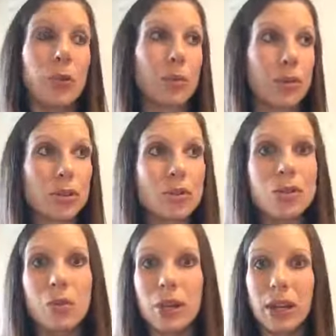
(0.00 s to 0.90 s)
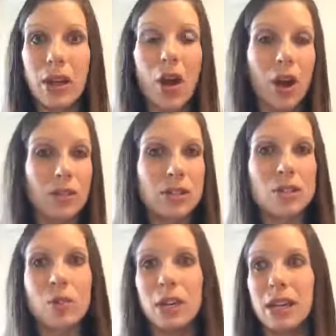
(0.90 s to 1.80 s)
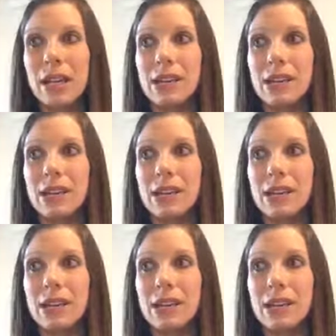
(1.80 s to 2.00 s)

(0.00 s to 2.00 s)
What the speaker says: produce the wheat, harvest the wheat.